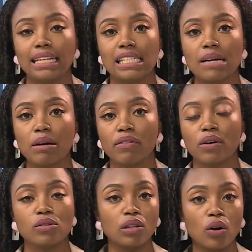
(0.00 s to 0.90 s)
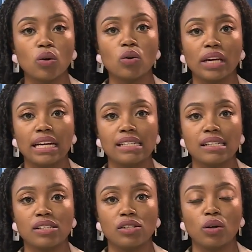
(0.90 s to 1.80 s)
in some of those local
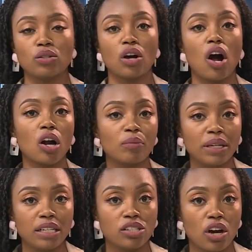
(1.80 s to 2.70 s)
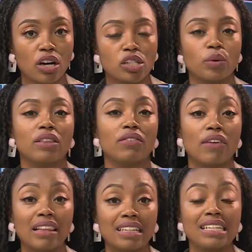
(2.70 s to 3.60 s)
cases, adults are being charged with
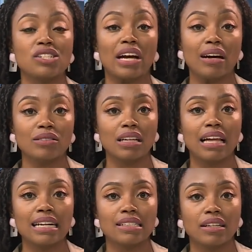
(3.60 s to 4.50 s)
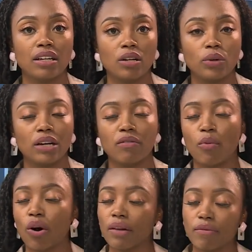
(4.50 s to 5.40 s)
felony child neglect. We have
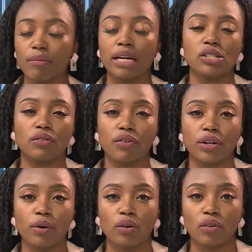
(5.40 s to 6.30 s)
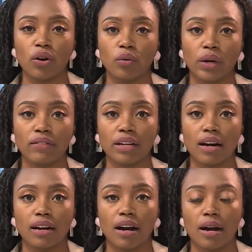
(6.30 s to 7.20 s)
more information for you over on
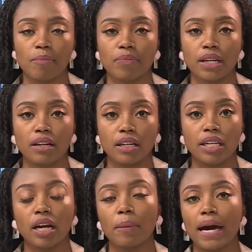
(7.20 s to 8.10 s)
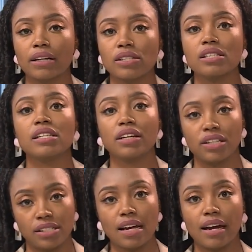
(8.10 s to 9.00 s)
wavy.com. Kiana Patterson, 10 on
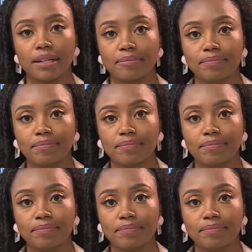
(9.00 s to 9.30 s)
your side.